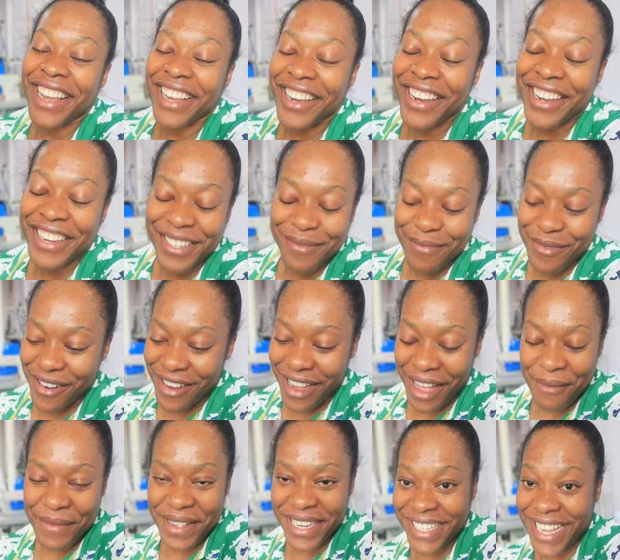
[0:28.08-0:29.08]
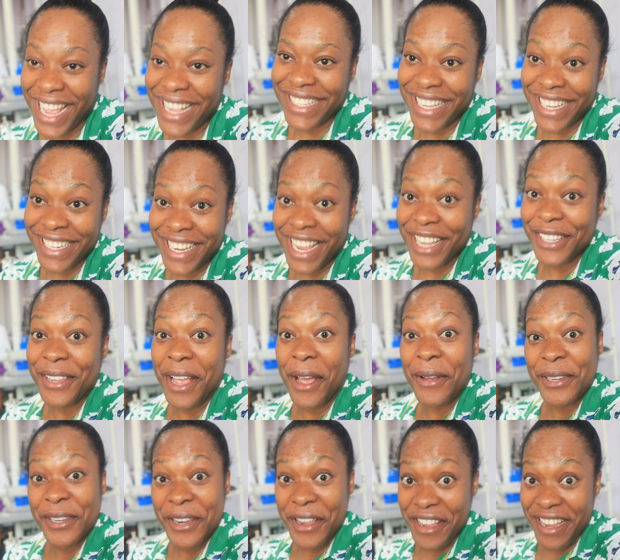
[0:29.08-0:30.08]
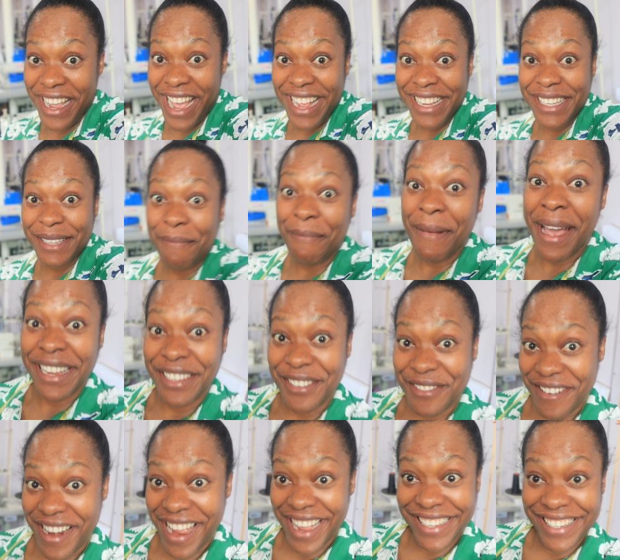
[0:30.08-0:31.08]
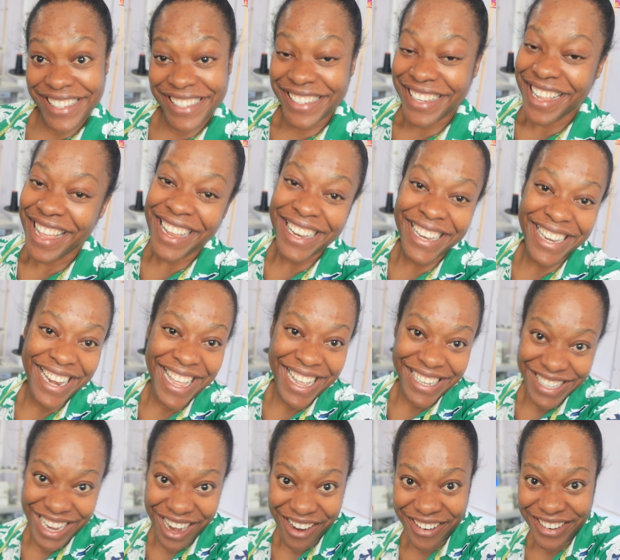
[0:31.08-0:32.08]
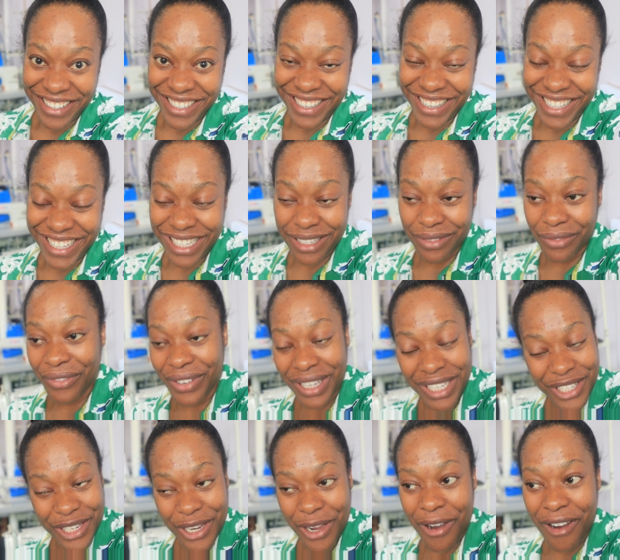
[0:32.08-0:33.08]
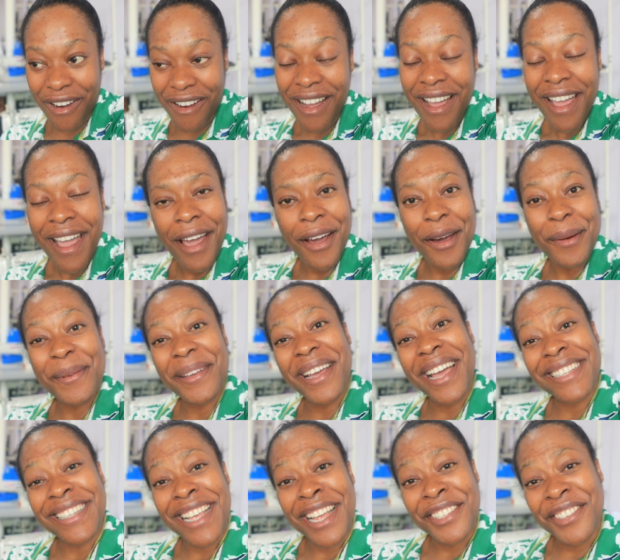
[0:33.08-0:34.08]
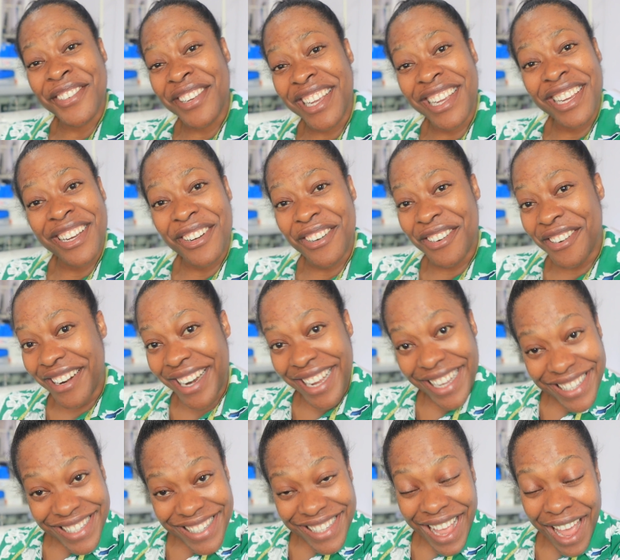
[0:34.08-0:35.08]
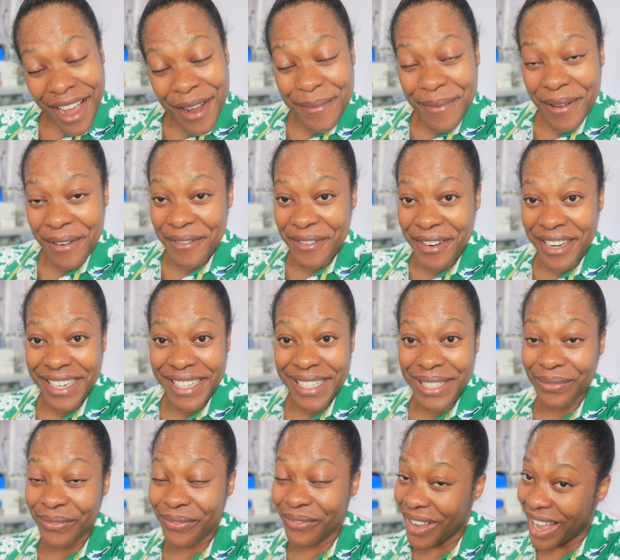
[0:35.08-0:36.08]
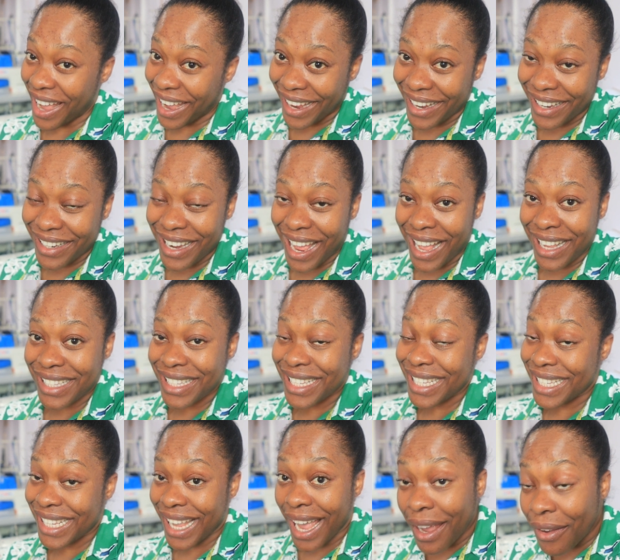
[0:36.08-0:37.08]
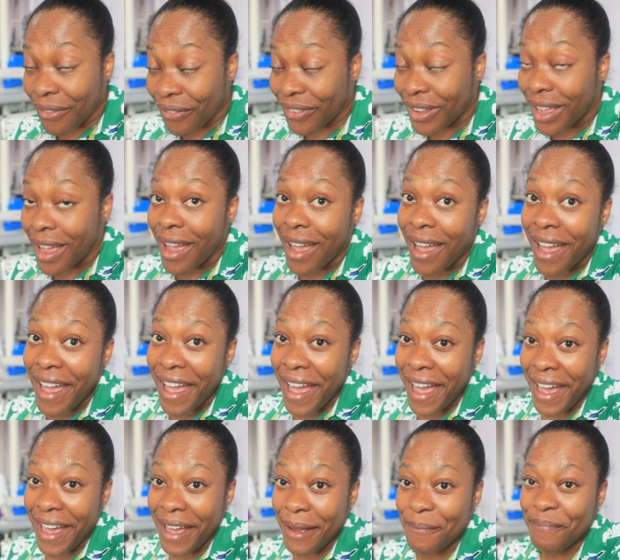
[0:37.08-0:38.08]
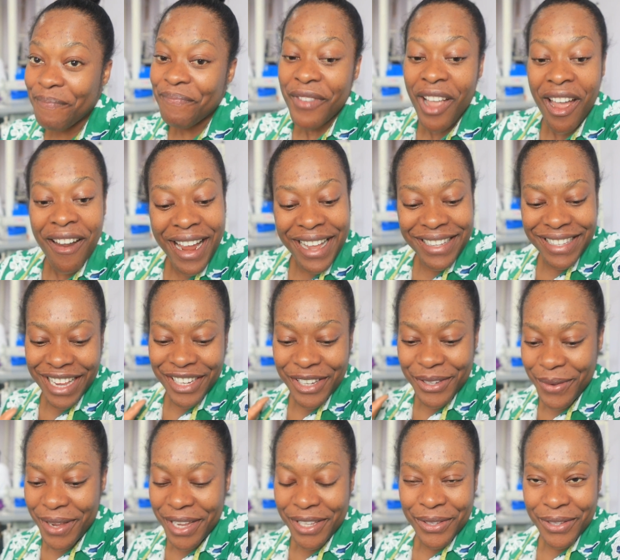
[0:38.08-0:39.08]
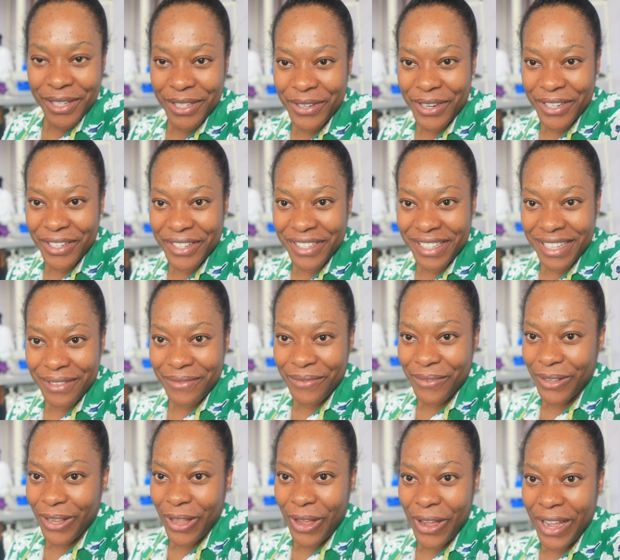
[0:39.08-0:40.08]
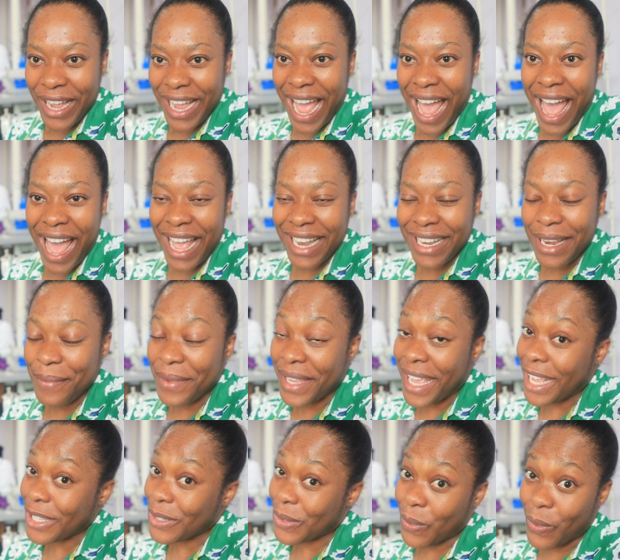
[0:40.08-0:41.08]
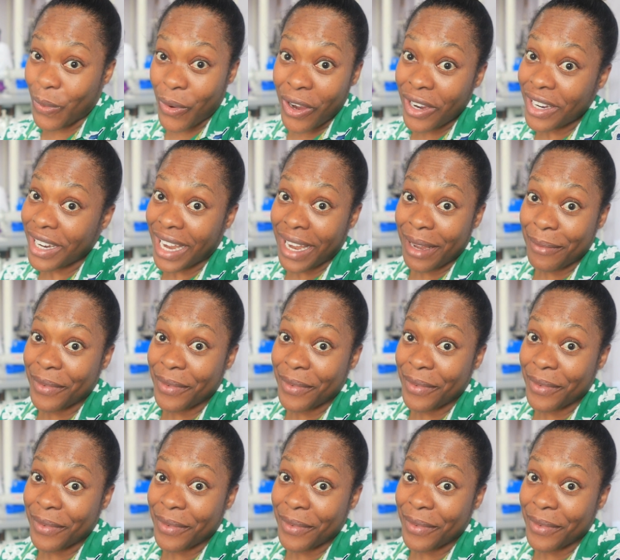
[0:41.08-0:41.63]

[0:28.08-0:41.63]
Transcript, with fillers: Oh my gosh, well, I'm excited, Sha. So I'll show you guys my dress later on in this video. Hope you guys are doing great. I hope everyone is fine and safe. Um, all right, I just wanted to introduce this vlog and let me get to work.